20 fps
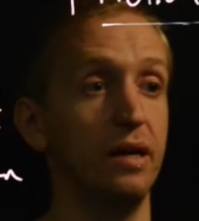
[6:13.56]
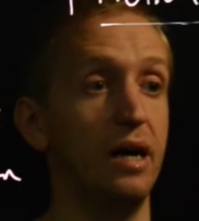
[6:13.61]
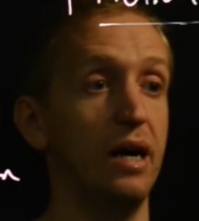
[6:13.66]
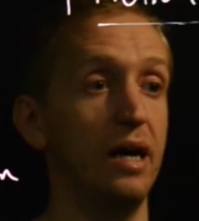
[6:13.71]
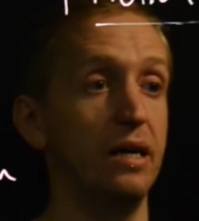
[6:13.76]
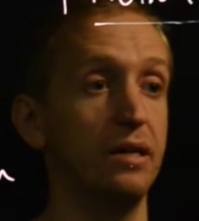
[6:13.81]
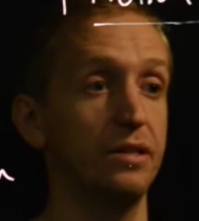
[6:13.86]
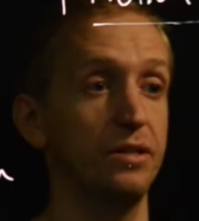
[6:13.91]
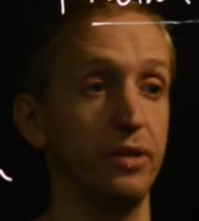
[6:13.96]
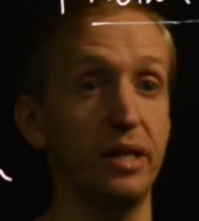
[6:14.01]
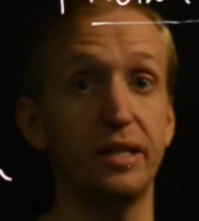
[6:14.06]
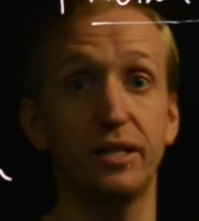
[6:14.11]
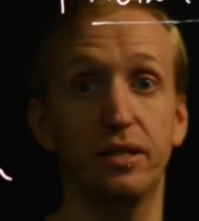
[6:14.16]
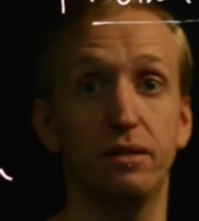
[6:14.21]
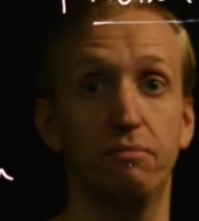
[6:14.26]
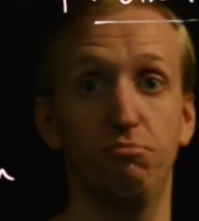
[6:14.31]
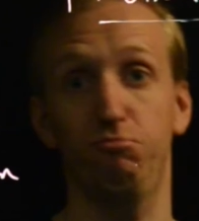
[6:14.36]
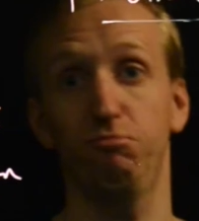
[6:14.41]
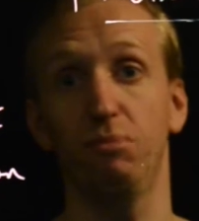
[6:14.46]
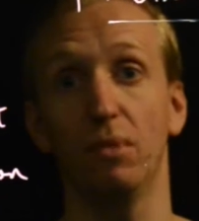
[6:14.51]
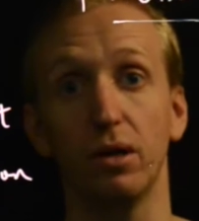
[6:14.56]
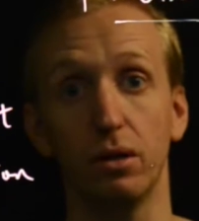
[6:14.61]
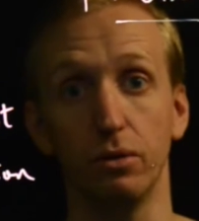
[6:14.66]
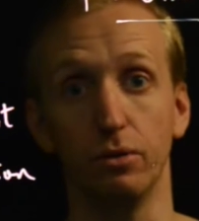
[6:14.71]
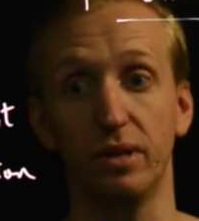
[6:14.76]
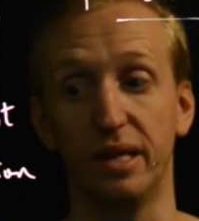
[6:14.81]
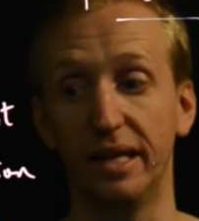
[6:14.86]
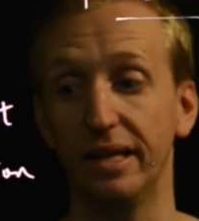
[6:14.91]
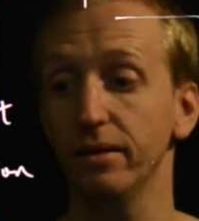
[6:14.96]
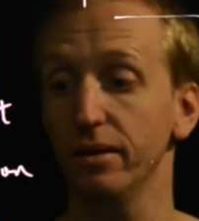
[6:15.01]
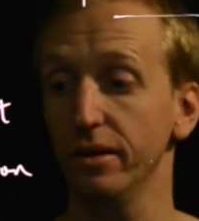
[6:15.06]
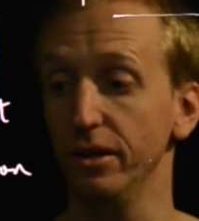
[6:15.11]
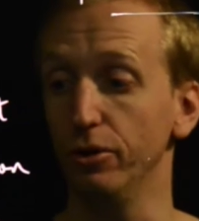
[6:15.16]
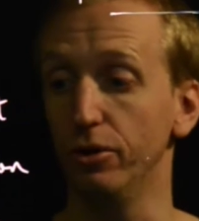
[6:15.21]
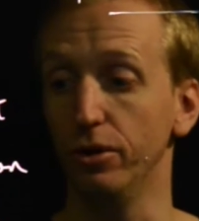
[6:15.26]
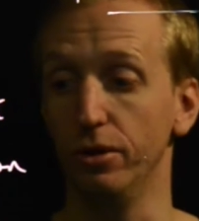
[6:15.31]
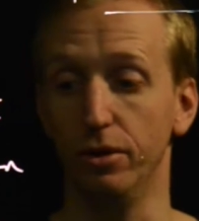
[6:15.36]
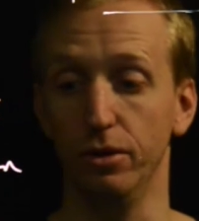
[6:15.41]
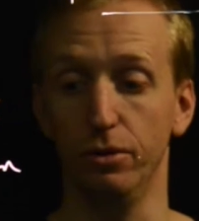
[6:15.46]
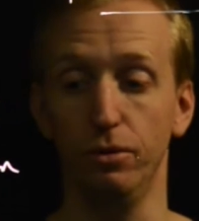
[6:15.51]
Uh, so that's a good thing that
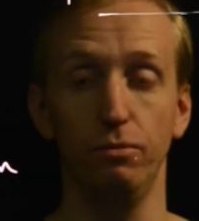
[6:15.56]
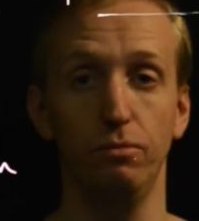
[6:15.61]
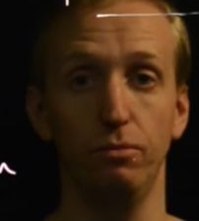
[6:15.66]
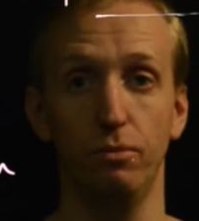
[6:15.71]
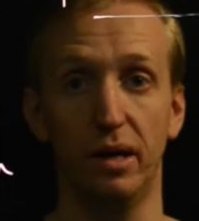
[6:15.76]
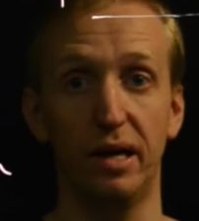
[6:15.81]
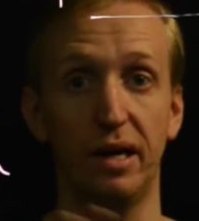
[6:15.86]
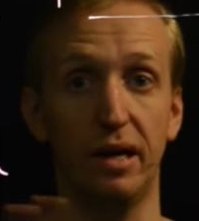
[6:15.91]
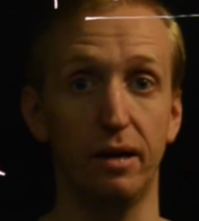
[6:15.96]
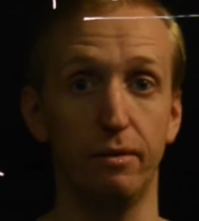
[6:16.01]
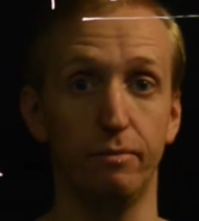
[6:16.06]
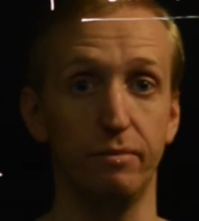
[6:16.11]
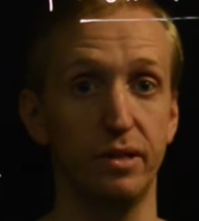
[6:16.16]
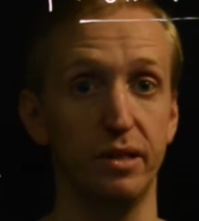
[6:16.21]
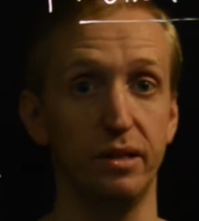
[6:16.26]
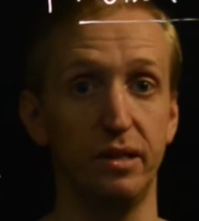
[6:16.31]
you can do um,